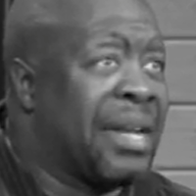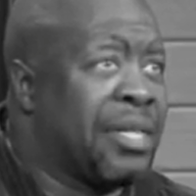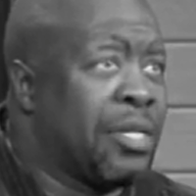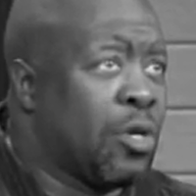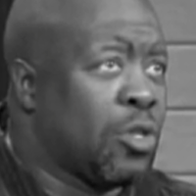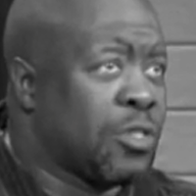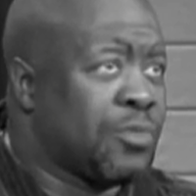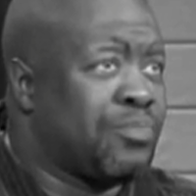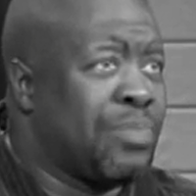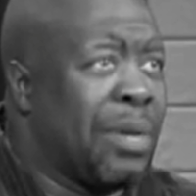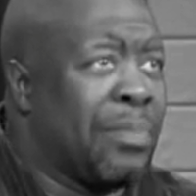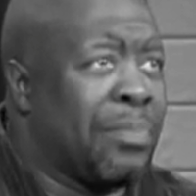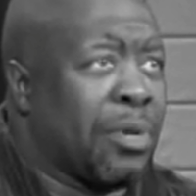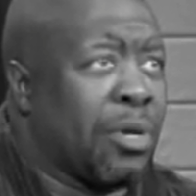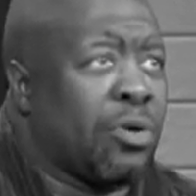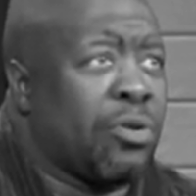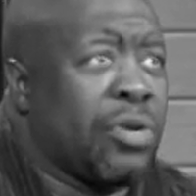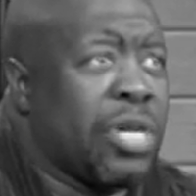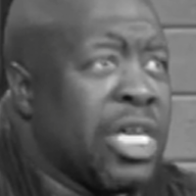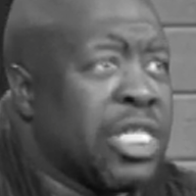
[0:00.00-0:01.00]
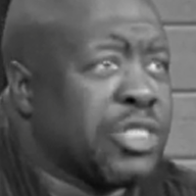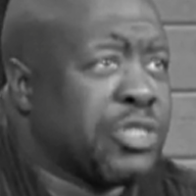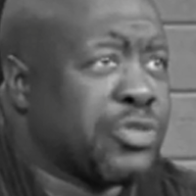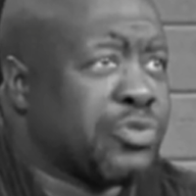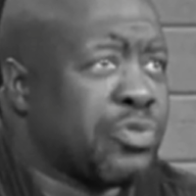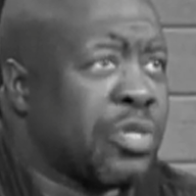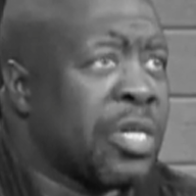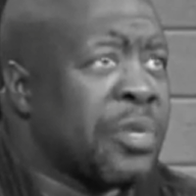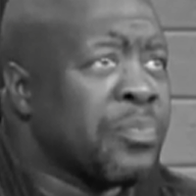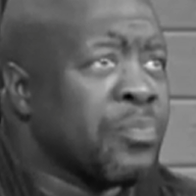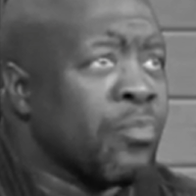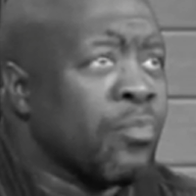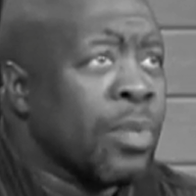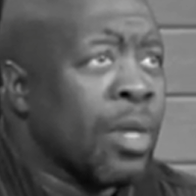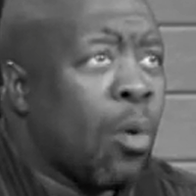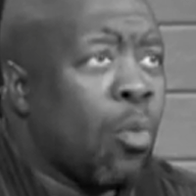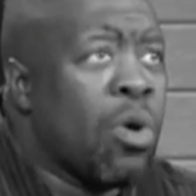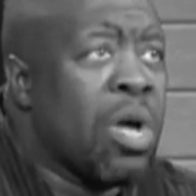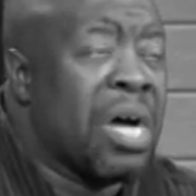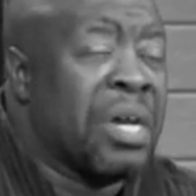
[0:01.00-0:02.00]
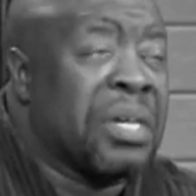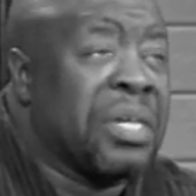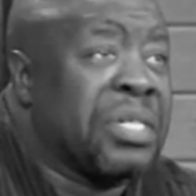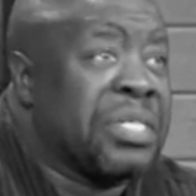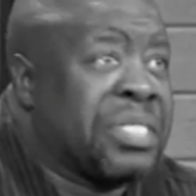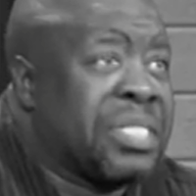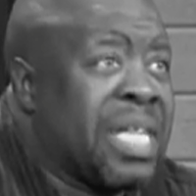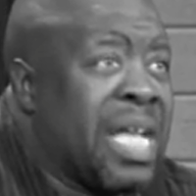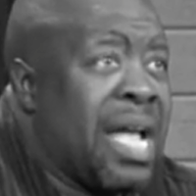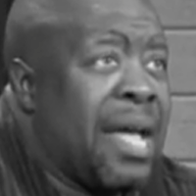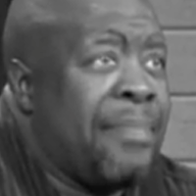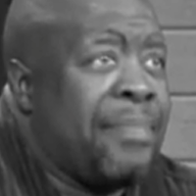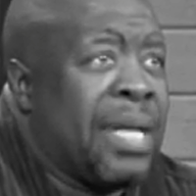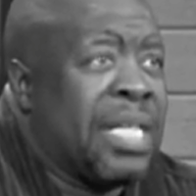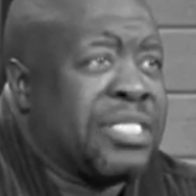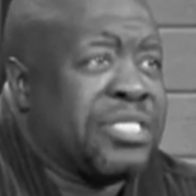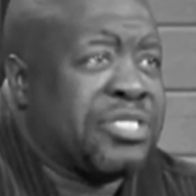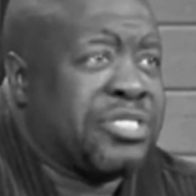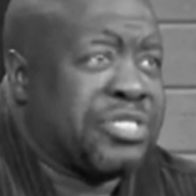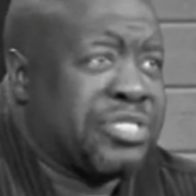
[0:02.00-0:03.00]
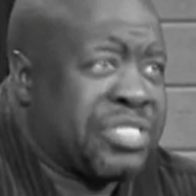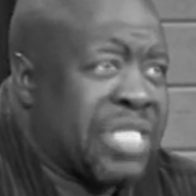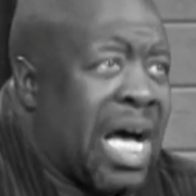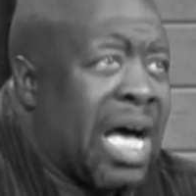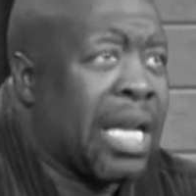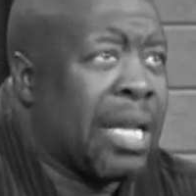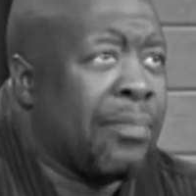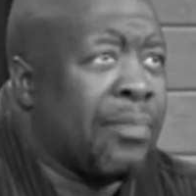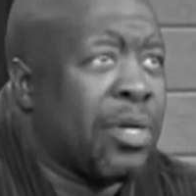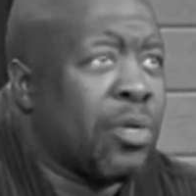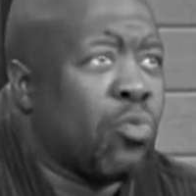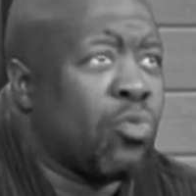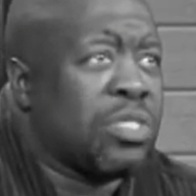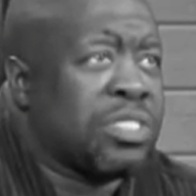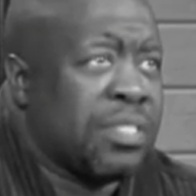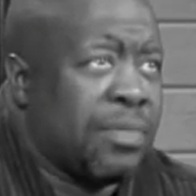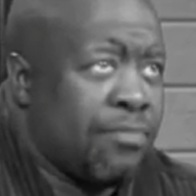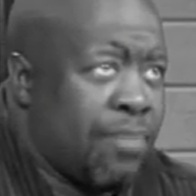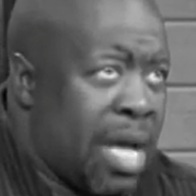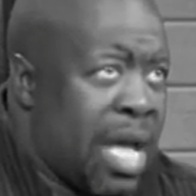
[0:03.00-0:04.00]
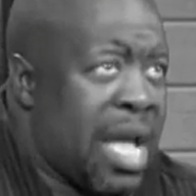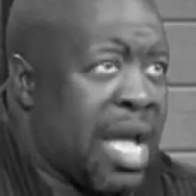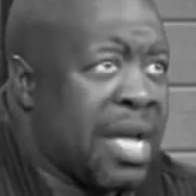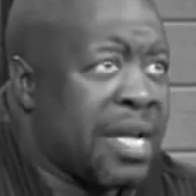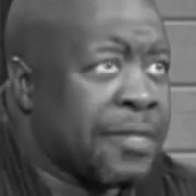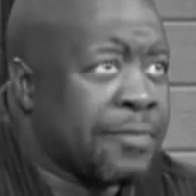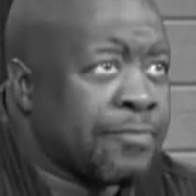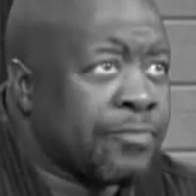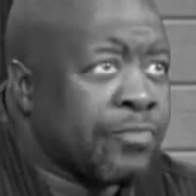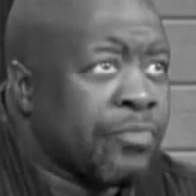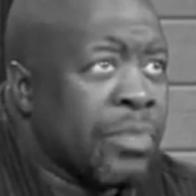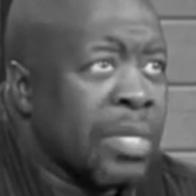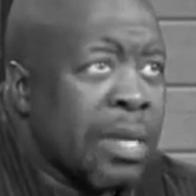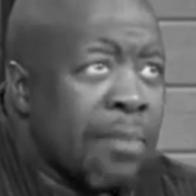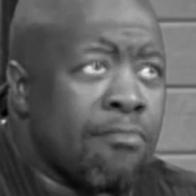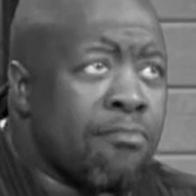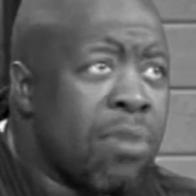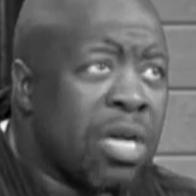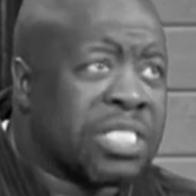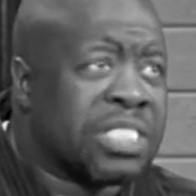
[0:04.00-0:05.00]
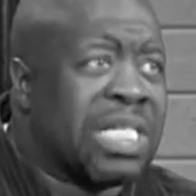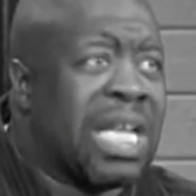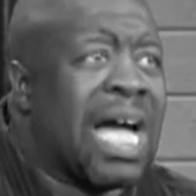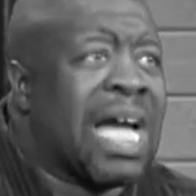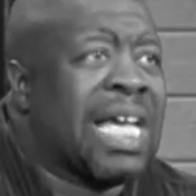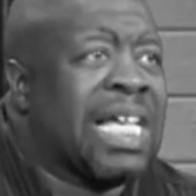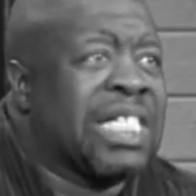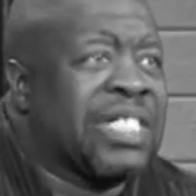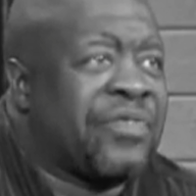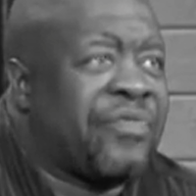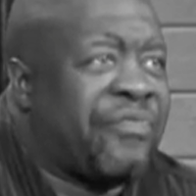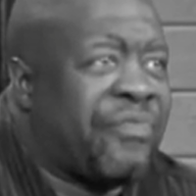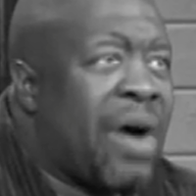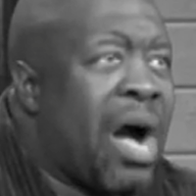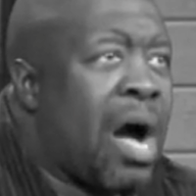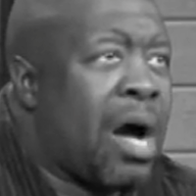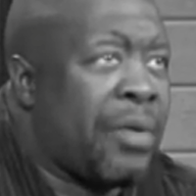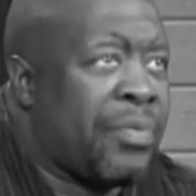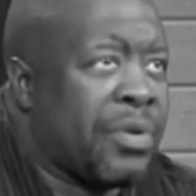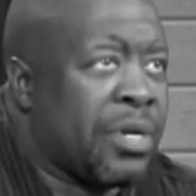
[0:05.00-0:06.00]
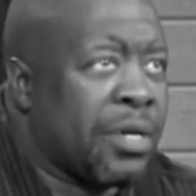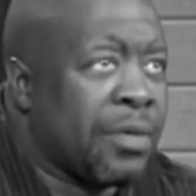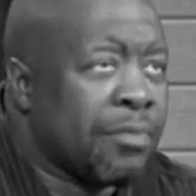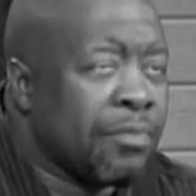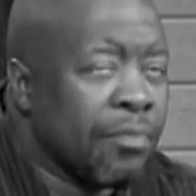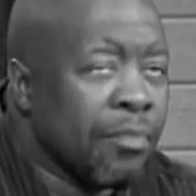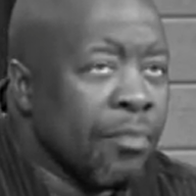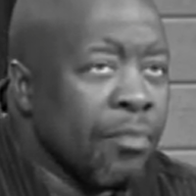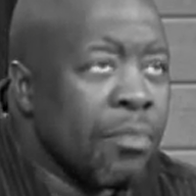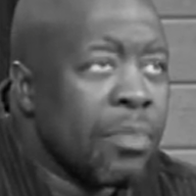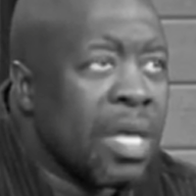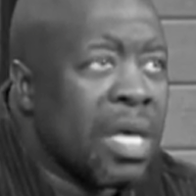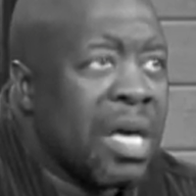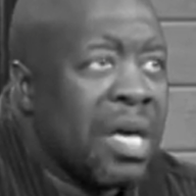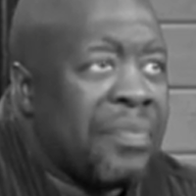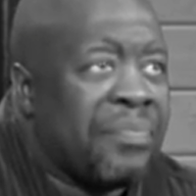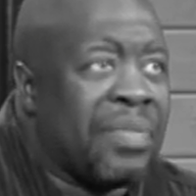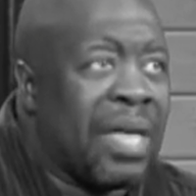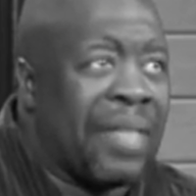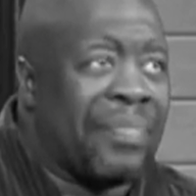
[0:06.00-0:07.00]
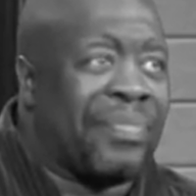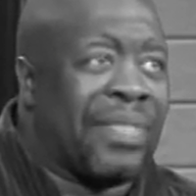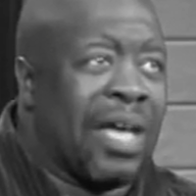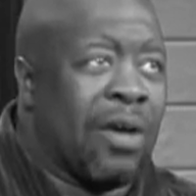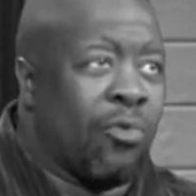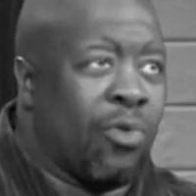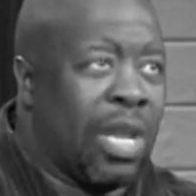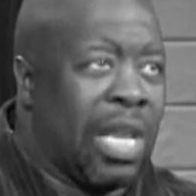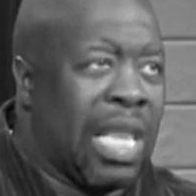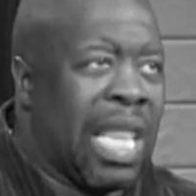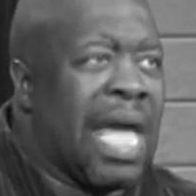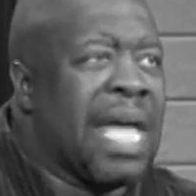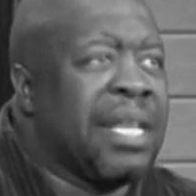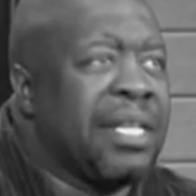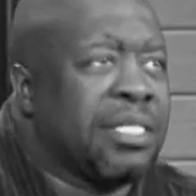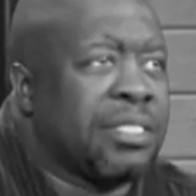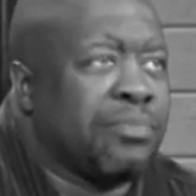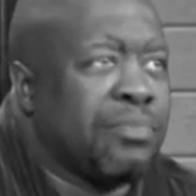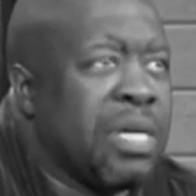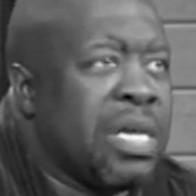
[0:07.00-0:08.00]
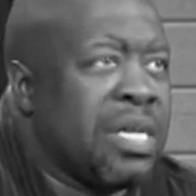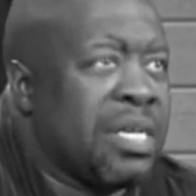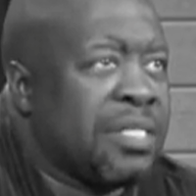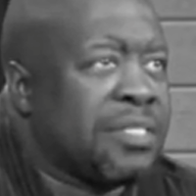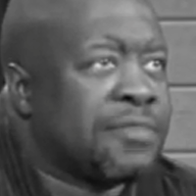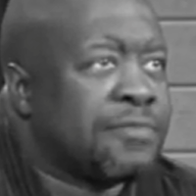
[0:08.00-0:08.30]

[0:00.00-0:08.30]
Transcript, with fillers: knows biblical history, we understand that Solomon was a man, much like his father, that they were ladies' men.